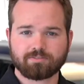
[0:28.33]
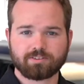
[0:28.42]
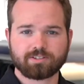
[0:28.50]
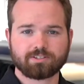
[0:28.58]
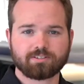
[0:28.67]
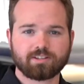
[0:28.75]

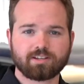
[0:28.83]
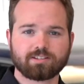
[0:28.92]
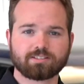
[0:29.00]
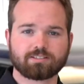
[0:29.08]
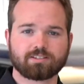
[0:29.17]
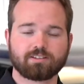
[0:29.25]
feature that
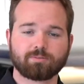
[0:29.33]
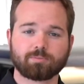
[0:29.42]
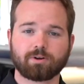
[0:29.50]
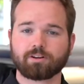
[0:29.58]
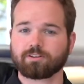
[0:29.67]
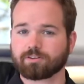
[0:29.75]
is going to be
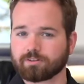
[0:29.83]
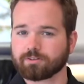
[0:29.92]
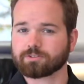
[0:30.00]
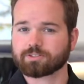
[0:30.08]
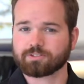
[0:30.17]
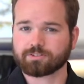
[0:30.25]
part of your
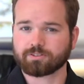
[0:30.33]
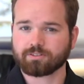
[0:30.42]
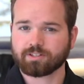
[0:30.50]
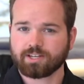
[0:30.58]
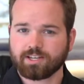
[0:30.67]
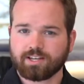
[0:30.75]
cruise
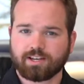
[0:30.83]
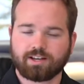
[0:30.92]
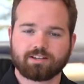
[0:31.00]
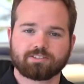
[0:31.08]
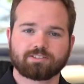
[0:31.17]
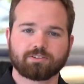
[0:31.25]
control.
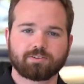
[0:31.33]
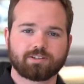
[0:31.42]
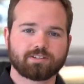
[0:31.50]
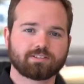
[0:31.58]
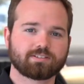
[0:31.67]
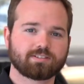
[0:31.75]
So it
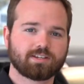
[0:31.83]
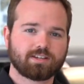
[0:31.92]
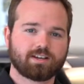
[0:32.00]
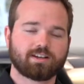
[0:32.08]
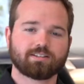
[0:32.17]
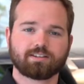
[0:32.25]
is
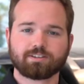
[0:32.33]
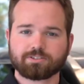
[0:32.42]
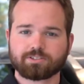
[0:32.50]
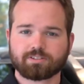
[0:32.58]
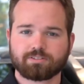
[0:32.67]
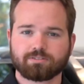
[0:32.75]

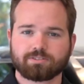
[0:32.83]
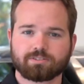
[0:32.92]
intelligent cruise